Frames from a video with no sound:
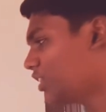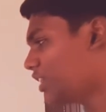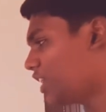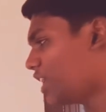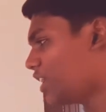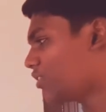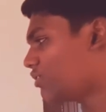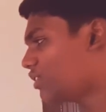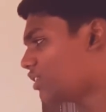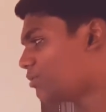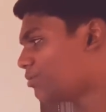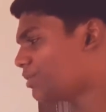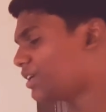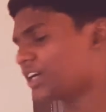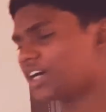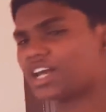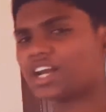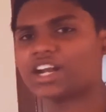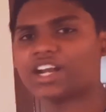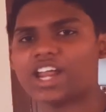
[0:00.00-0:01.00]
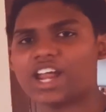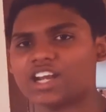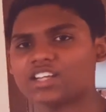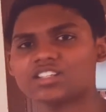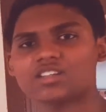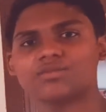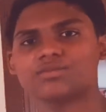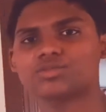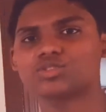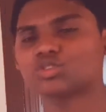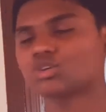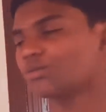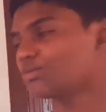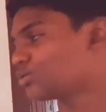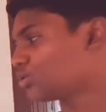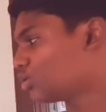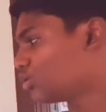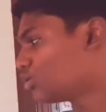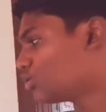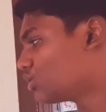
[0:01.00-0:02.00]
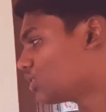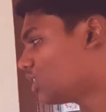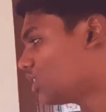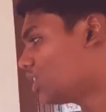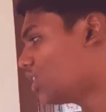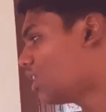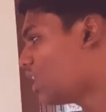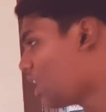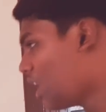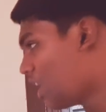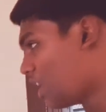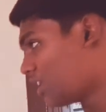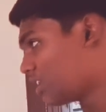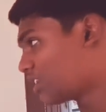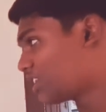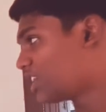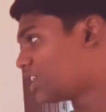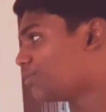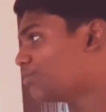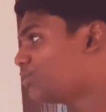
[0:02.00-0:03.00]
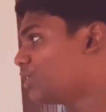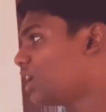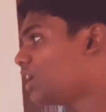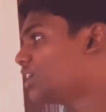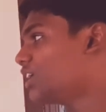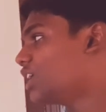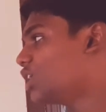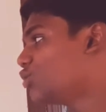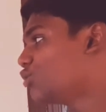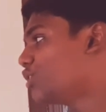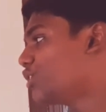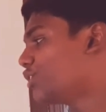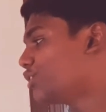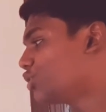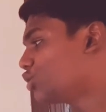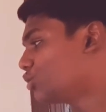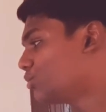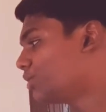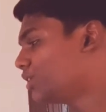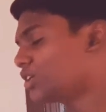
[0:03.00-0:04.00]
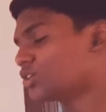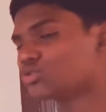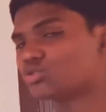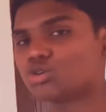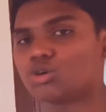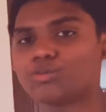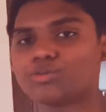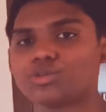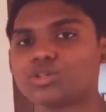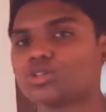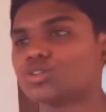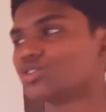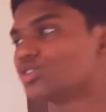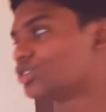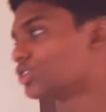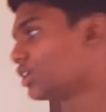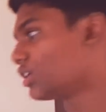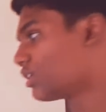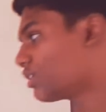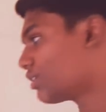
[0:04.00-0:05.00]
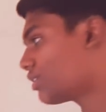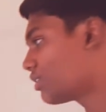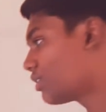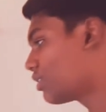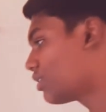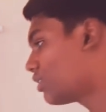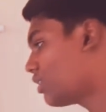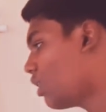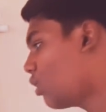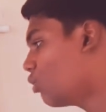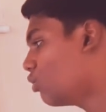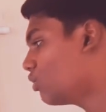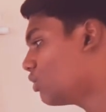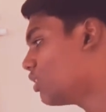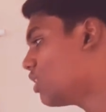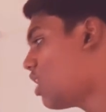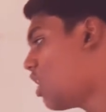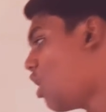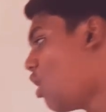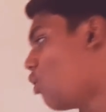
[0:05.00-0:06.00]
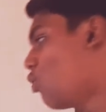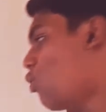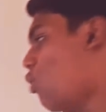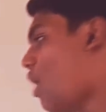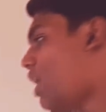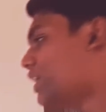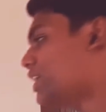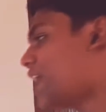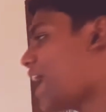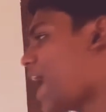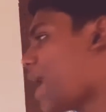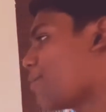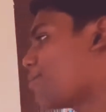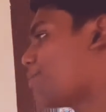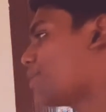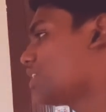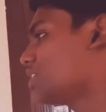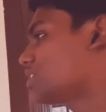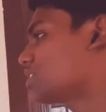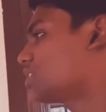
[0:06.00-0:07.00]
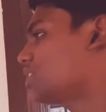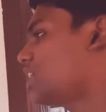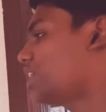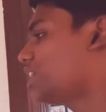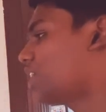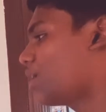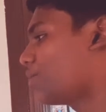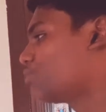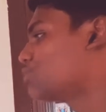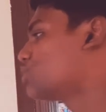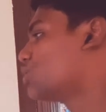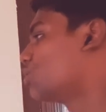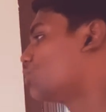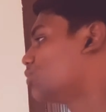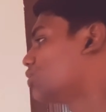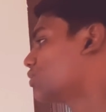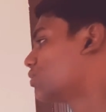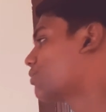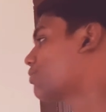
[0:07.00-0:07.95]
take one beaker and add some soap solution. Keep the delivery tube in the soap solution. Now what happens? Let's observe.